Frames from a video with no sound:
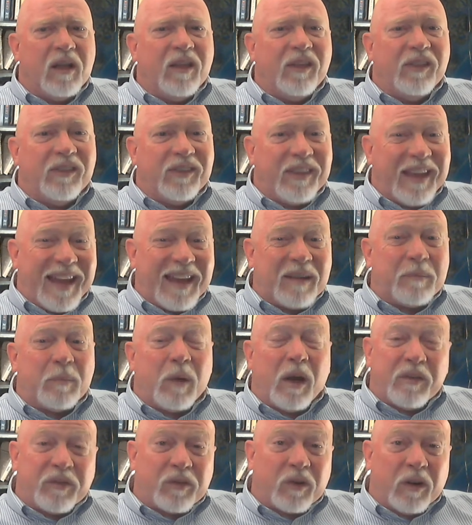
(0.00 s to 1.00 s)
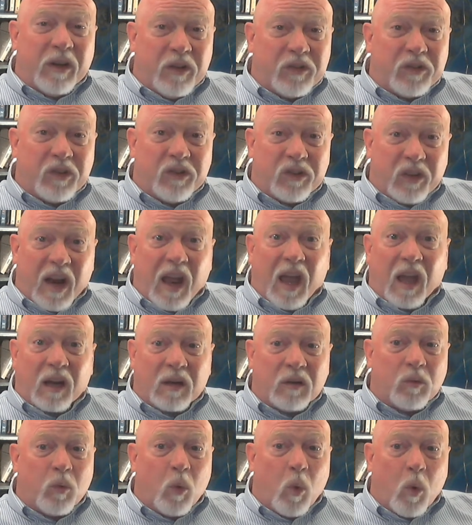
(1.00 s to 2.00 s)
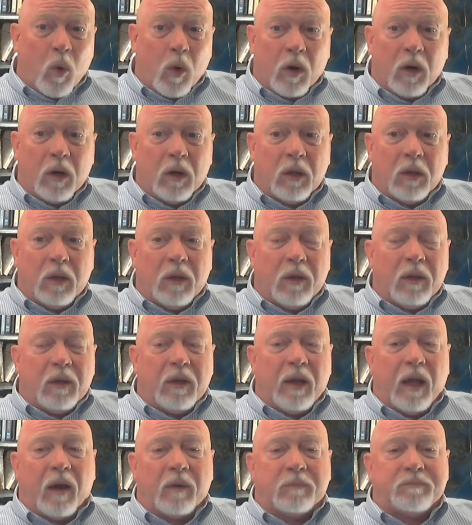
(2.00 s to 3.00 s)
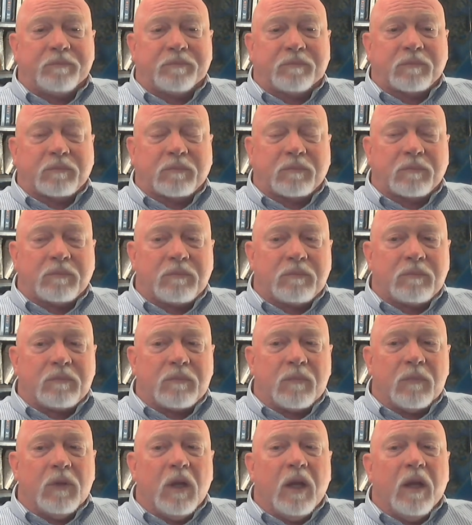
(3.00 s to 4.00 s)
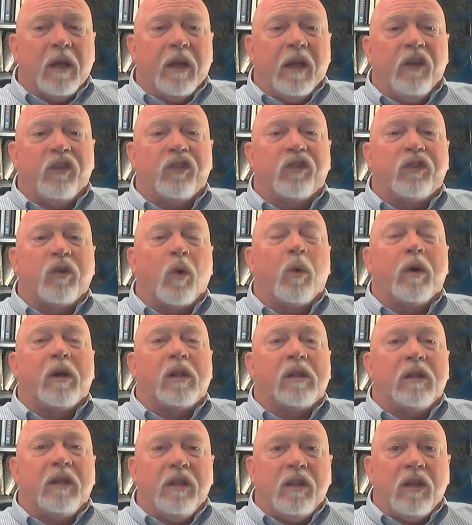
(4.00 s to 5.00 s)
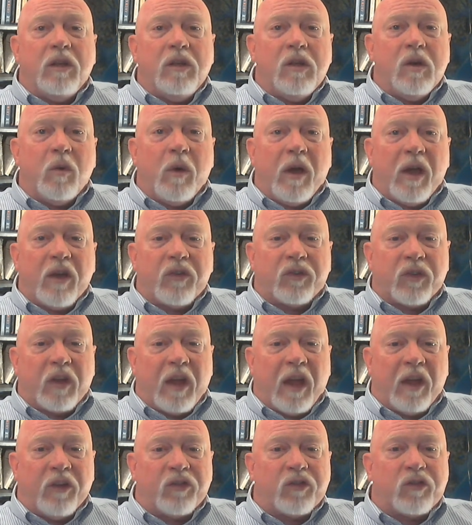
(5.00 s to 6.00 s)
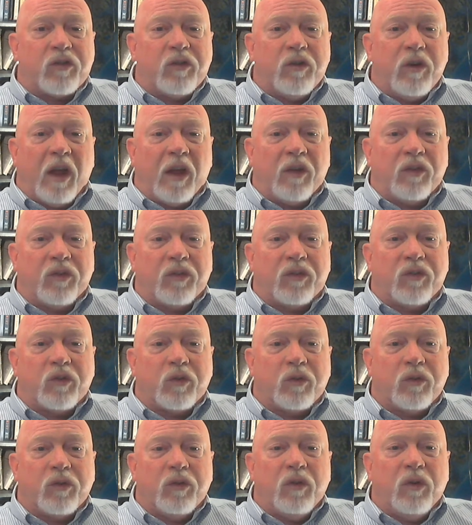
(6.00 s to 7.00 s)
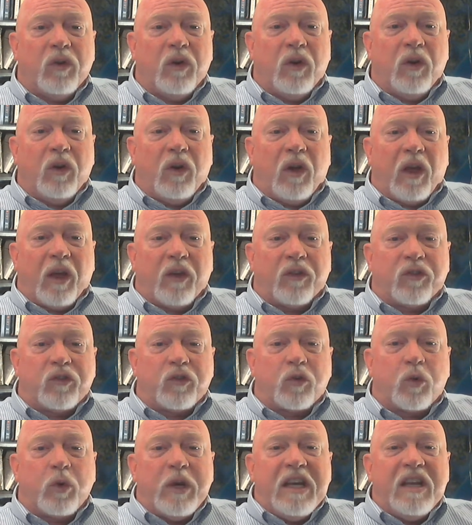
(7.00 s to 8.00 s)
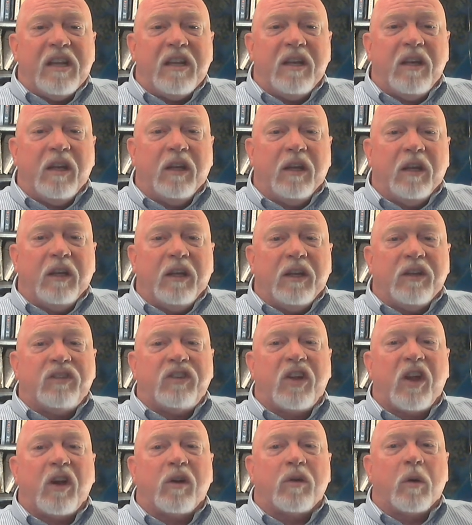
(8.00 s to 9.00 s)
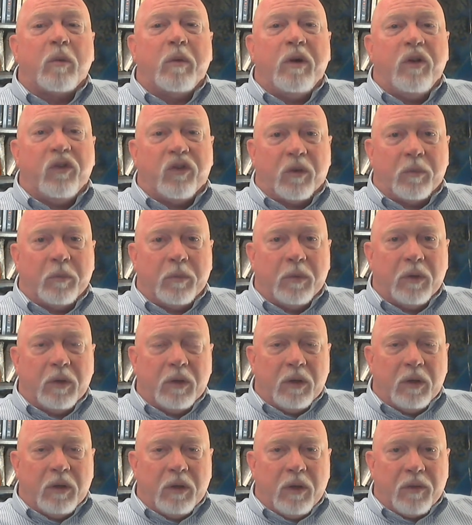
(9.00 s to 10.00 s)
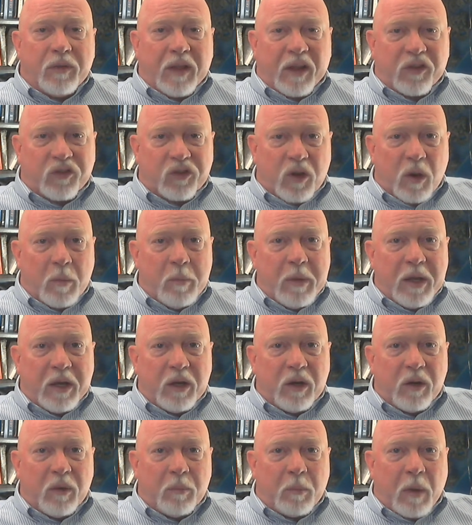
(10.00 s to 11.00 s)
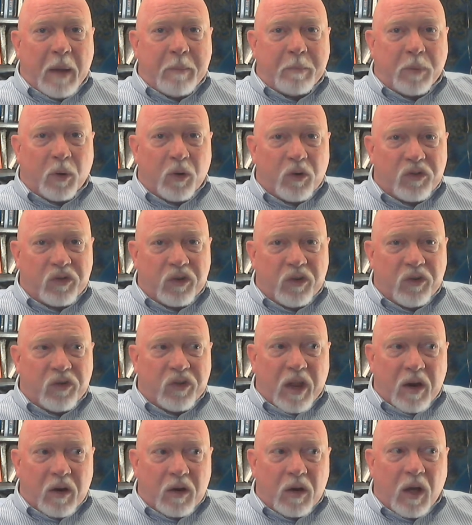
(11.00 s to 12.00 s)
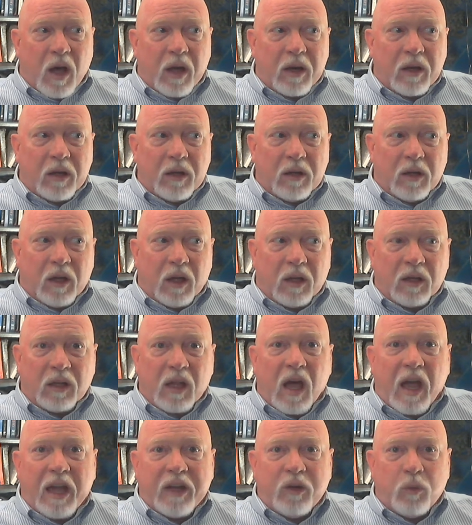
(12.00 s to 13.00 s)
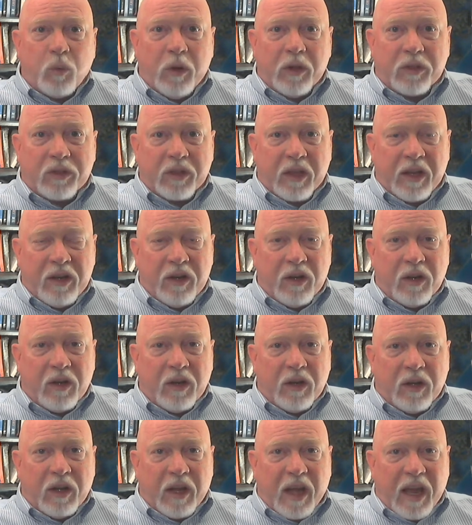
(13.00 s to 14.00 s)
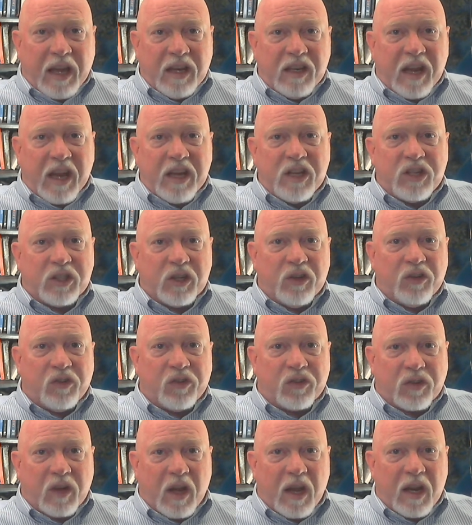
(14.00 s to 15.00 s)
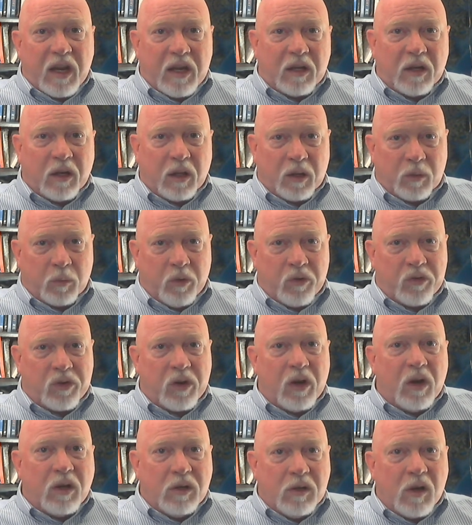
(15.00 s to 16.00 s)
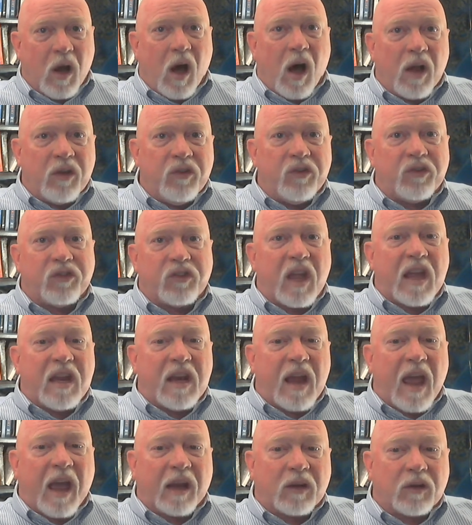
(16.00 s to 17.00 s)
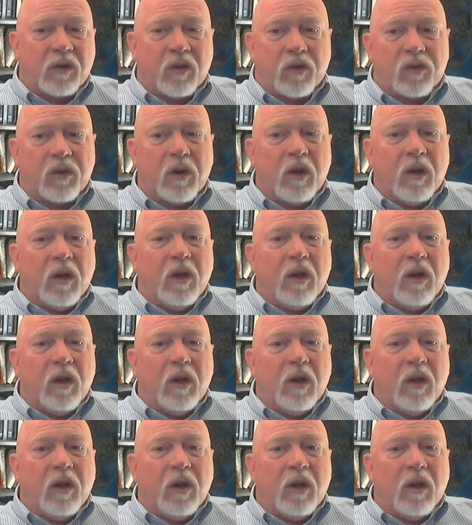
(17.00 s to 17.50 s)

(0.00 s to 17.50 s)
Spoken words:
That, my friends, is an act of war. Now, historically, the U.S. has treated terrorism that's committed by persons that are not aligned with a nation state, in other words, non-state actors.